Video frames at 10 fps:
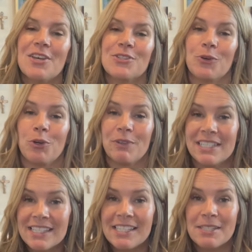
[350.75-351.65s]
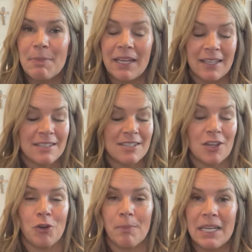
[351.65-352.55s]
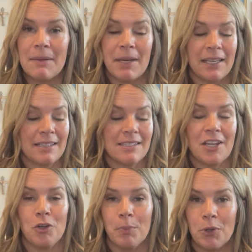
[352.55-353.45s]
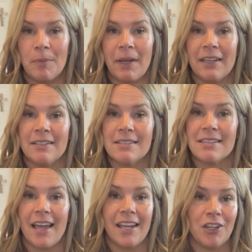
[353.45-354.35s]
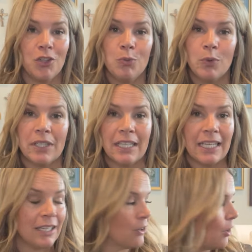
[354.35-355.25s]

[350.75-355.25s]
So your resistance bands, your mini bands, and your booty bands, and you wouldn't need